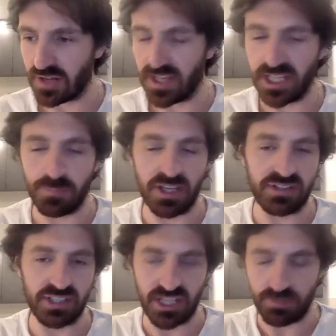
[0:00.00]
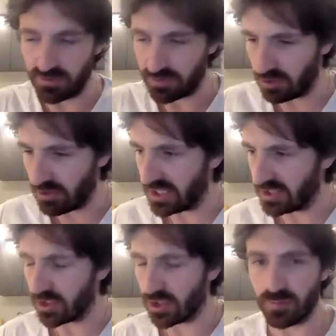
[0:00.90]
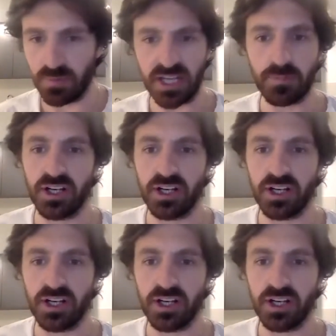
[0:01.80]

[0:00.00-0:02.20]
And then he basically gave me free rein to go and make